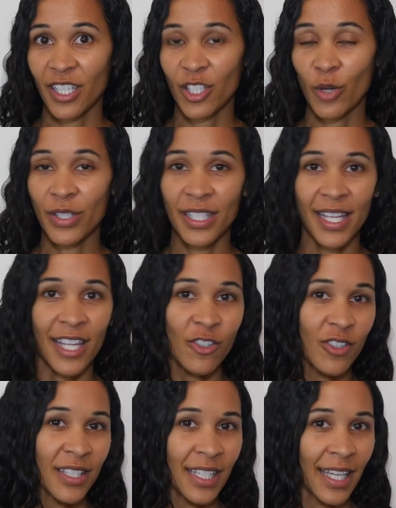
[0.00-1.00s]
so it's an
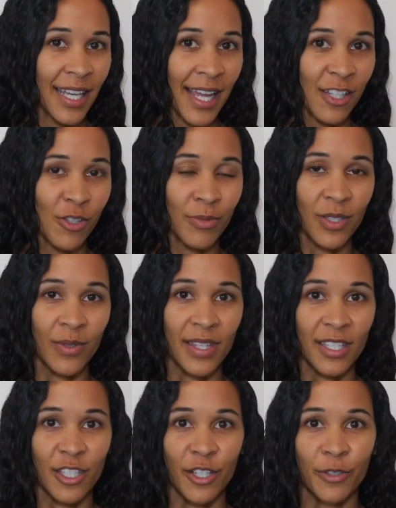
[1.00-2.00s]
interesting connection between
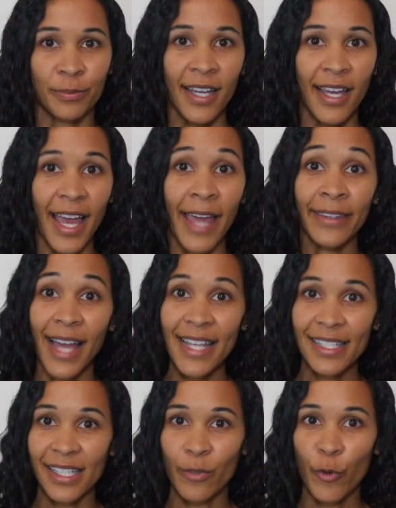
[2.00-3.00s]
the two. And
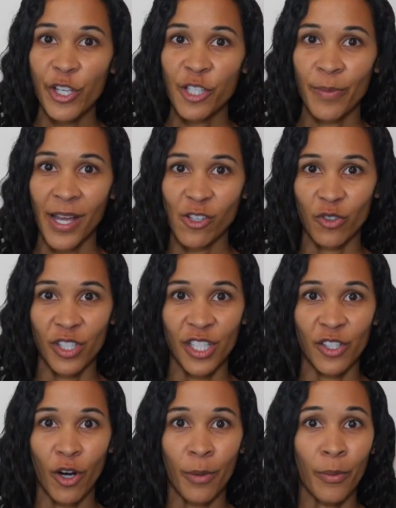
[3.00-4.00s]
lastly, which
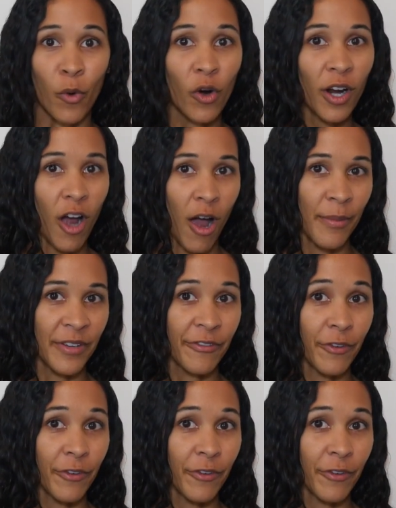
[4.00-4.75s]
specialties are more common